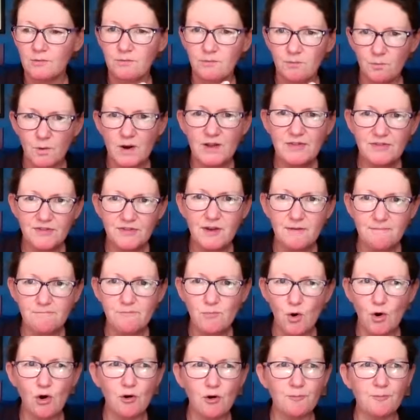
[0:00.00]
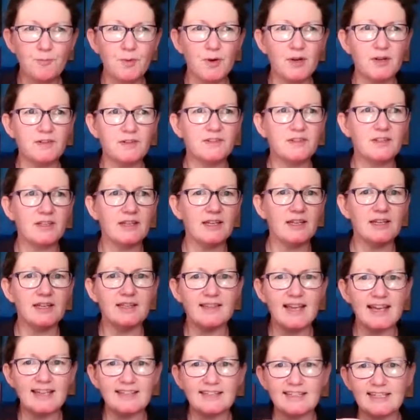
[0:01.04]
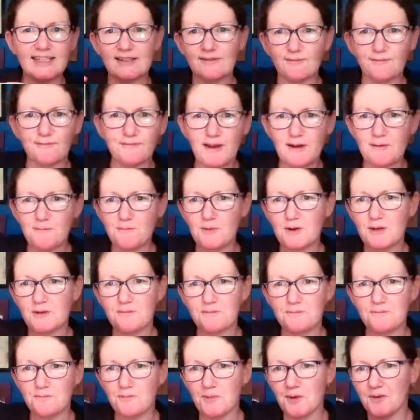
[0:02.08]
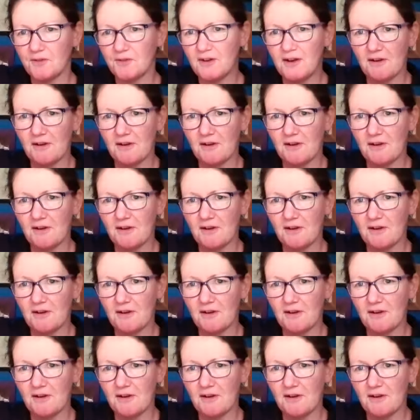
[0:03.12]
with them more, but that didn't fit with what the